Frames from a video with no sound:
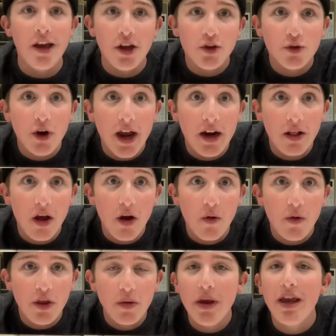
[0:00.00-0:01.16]
try it along
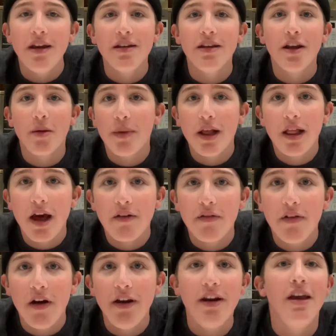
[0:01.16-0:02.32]
with me. It'll be a lot of
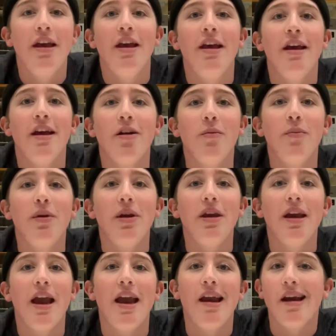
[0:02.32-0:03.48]
fun. It'll be
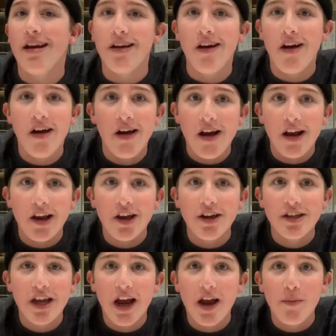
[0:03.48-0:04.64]
a good
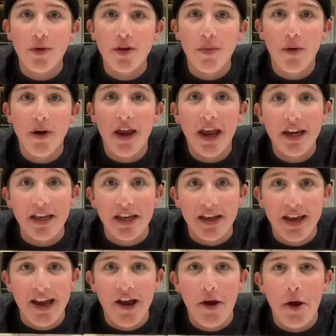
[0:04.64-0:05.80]
time with your boy Andy.
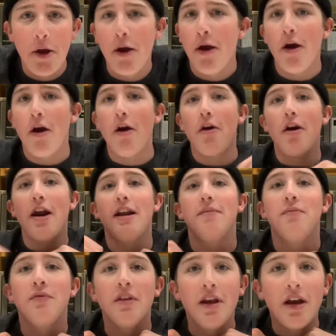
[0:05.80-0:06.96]
Alrighty,
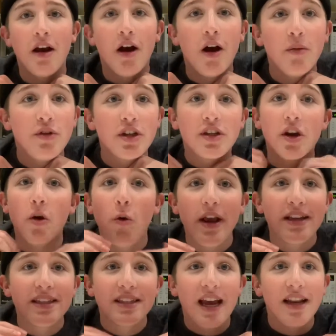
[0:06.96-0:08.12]
just a quick
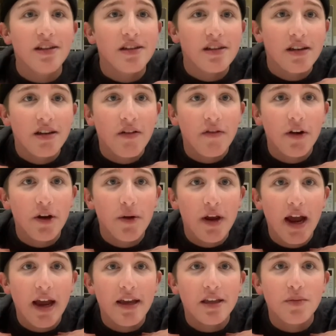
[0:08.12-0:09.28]
sentence for you
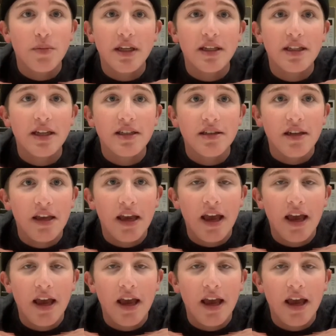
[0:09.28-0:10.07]
guys, please listen.